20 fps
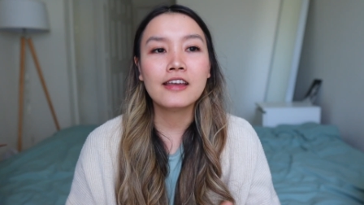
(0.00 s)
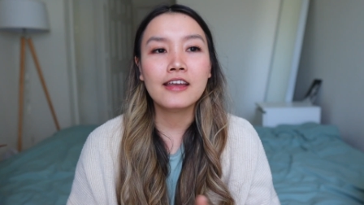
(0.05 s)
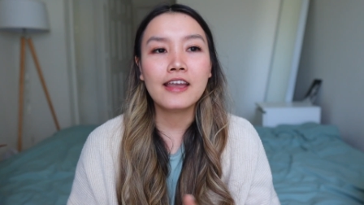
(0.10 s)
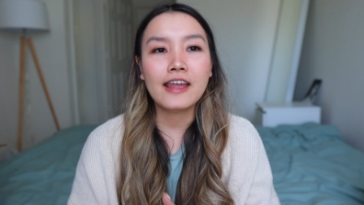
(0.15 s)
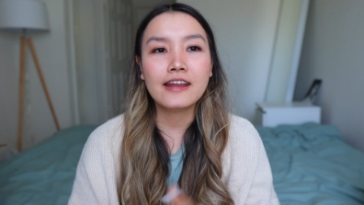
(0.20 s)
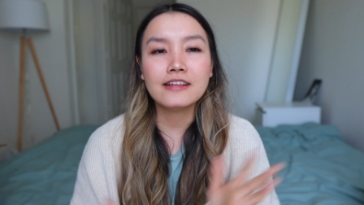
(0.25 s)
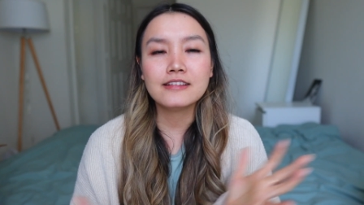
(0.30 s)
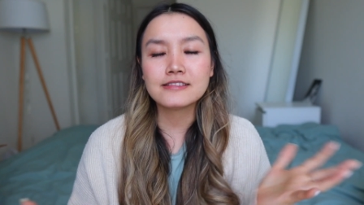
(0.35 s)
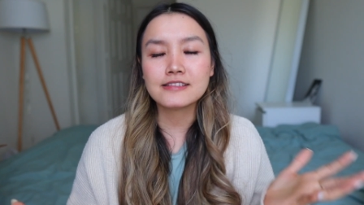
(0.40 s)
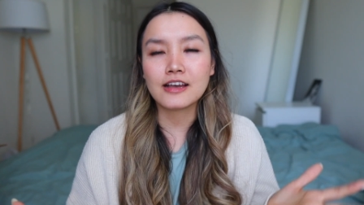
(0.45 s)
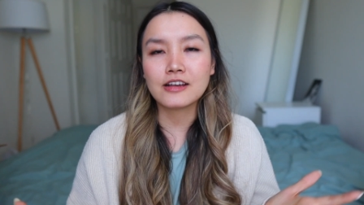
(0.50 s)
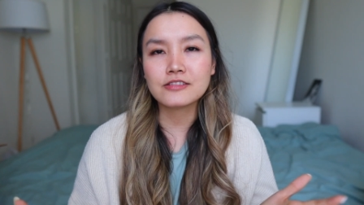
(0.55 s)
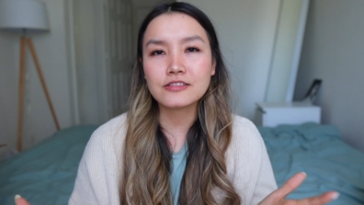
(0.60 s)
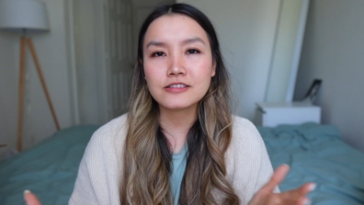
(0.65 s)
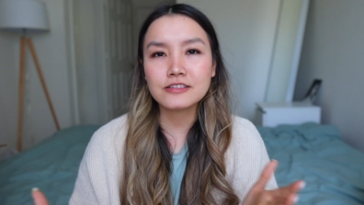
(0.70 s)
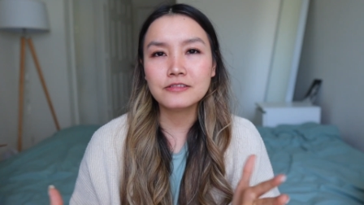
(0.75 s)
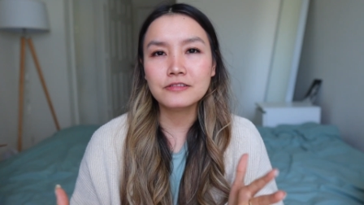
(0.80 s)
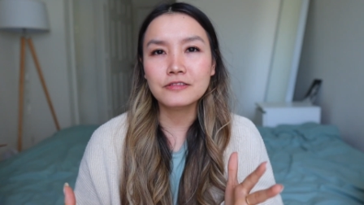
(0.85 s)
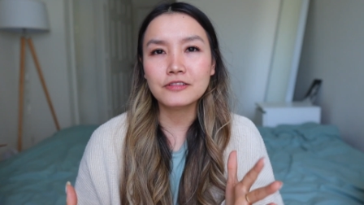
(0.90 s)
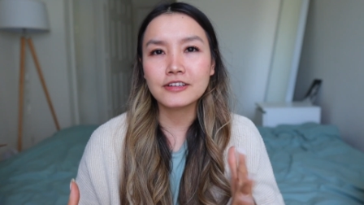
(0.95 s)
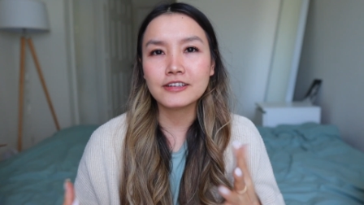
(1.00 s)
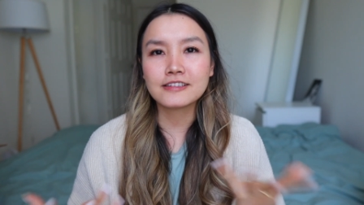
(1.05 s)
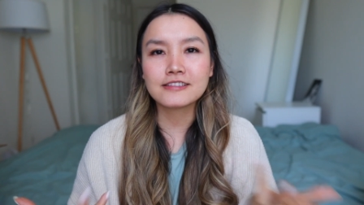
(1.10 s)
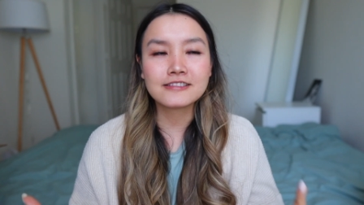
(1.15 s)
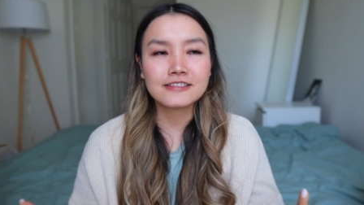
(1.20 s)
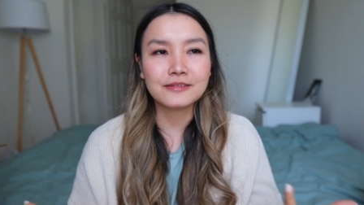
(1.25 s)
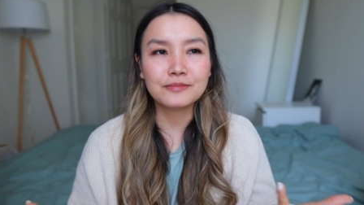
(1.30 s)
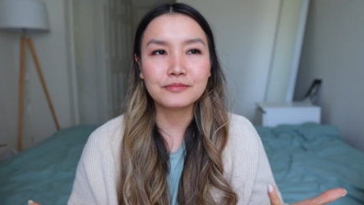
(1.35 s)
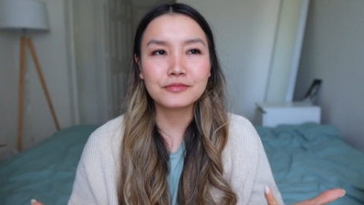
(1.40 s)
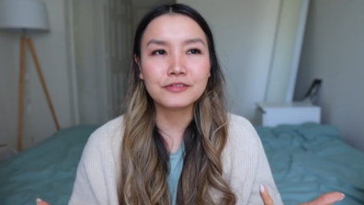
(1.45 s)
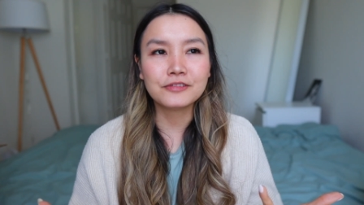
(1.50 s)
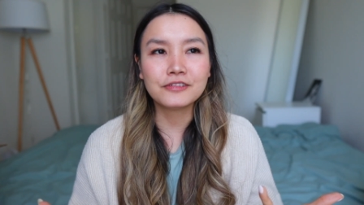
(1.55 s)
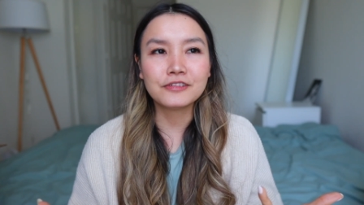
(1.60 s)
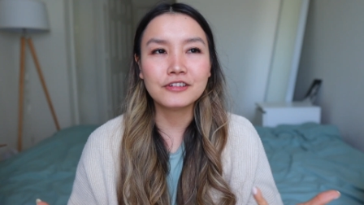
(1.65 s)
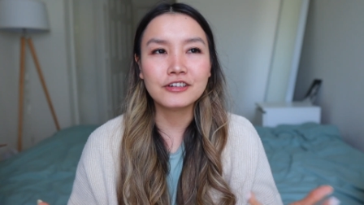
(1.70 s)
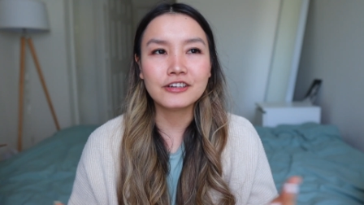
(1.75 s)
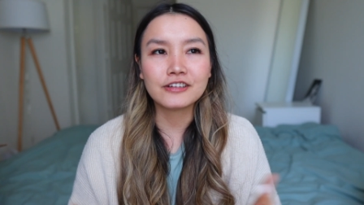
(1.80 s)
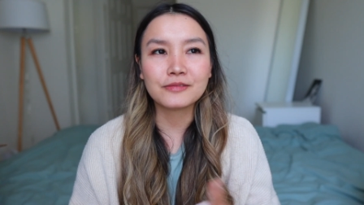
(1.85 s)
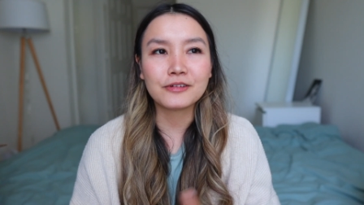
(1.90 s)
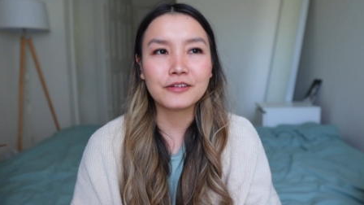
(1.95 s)
And it sounds so like
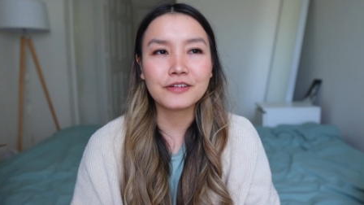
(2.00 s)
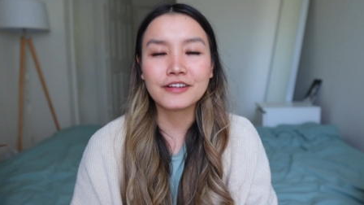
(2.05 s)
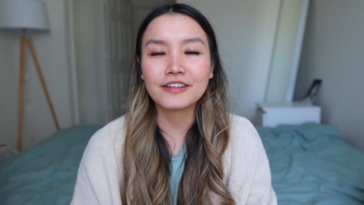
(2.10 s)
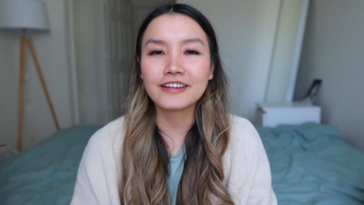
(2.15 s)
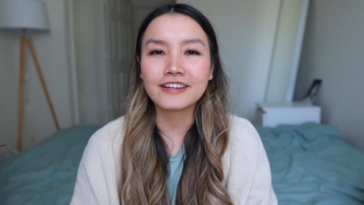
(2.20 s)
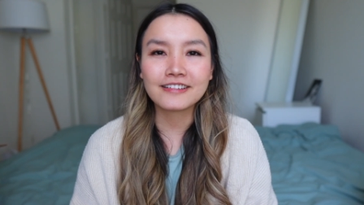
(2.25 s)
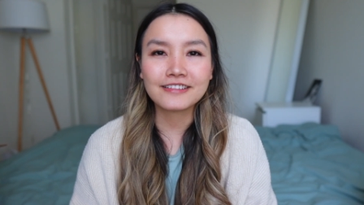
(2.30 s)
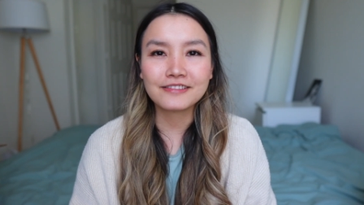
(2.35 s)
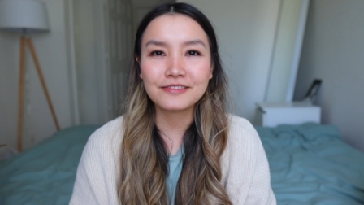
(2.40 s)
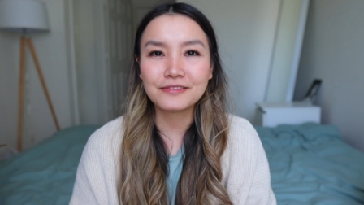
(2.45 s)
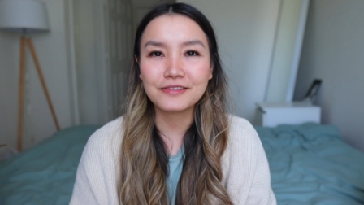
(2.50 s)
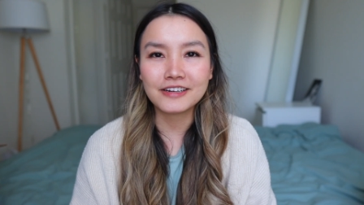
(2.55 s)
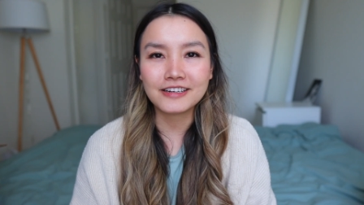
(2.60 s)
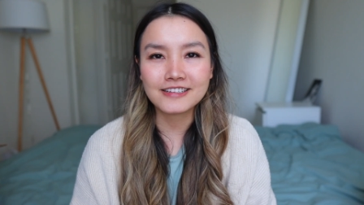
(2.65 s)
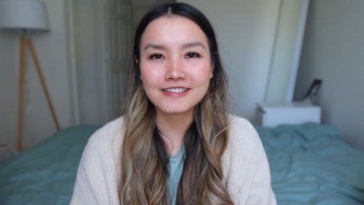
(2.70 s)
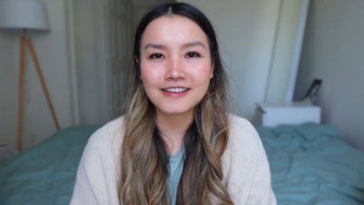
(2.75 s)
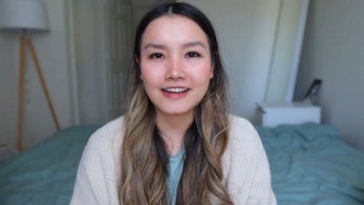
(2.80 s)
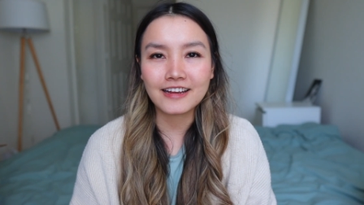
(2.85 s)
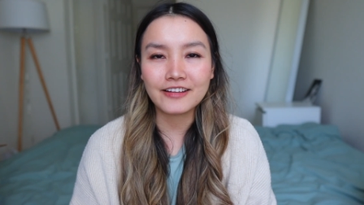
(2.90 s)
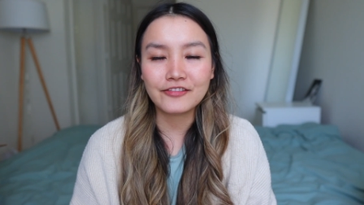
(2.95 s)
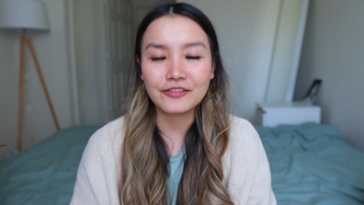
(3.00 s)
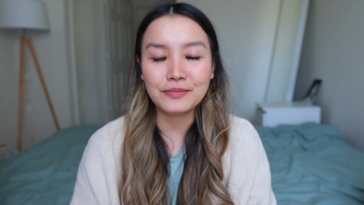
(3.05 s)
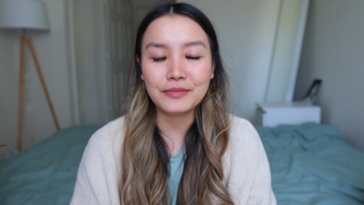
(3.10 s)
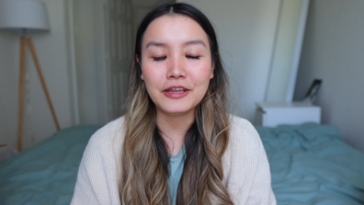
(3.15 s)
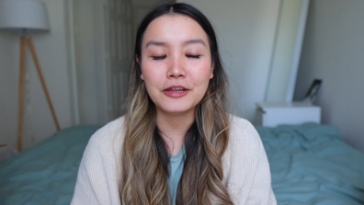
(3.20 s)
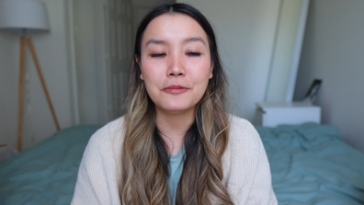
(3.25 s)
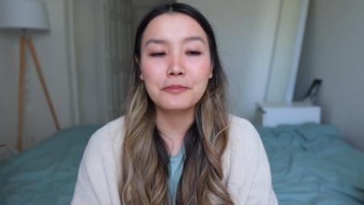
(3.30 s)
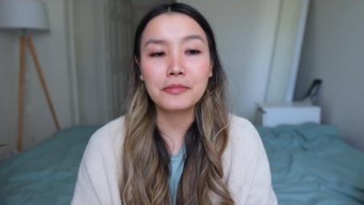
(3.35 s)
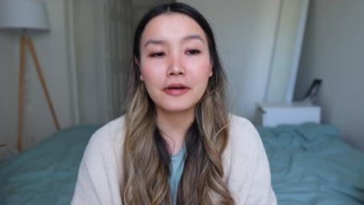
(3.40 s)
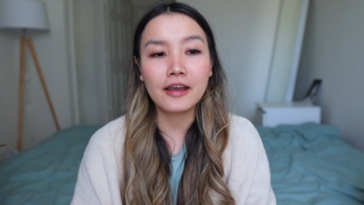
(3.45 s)
simple, you're probably like, what does that even mean?